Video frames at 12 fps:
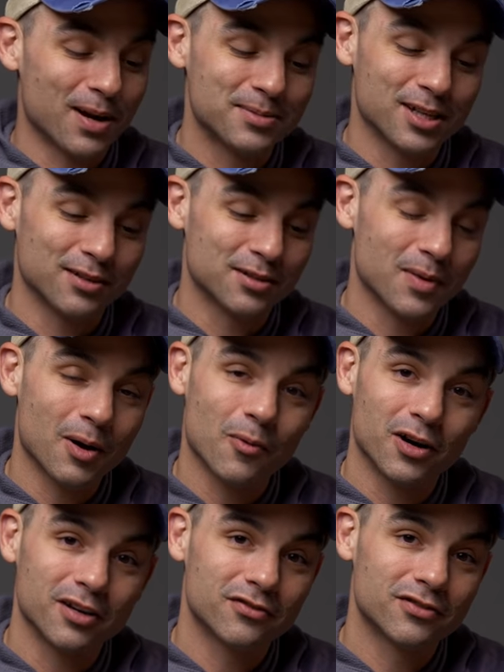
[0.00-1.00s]
I'm telling you, my
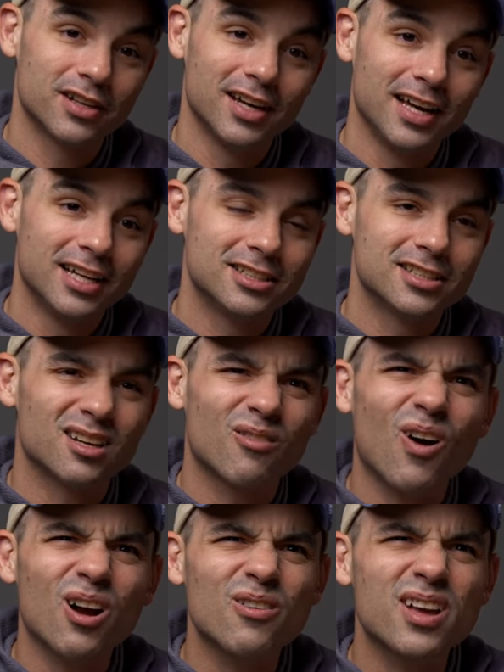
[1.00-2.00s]
wife She's like,
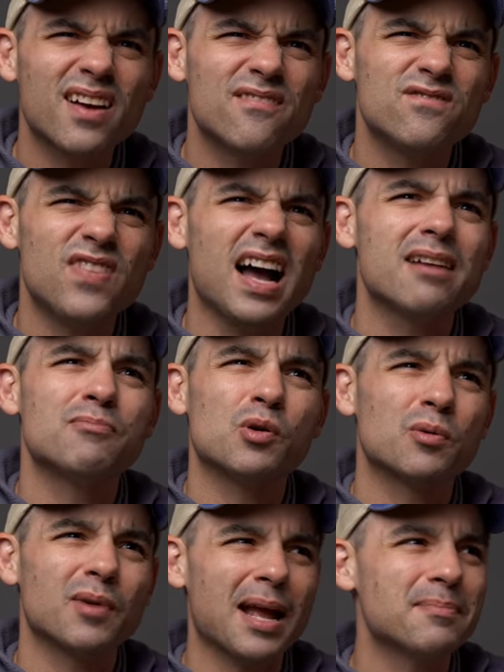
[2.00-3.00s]
why do we have five
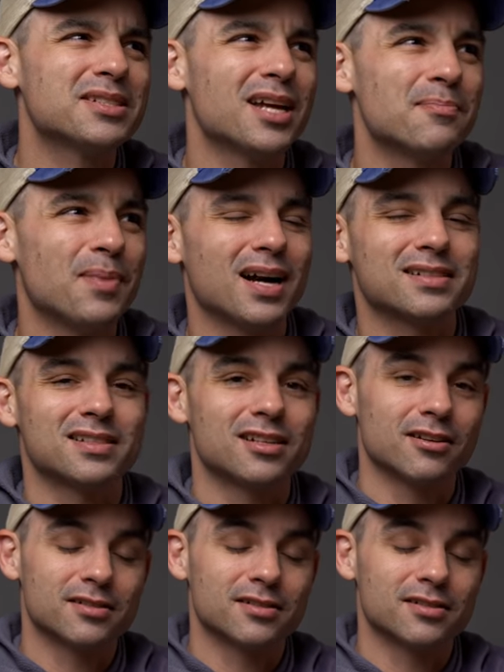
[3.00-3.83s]
more Amazon boxes here?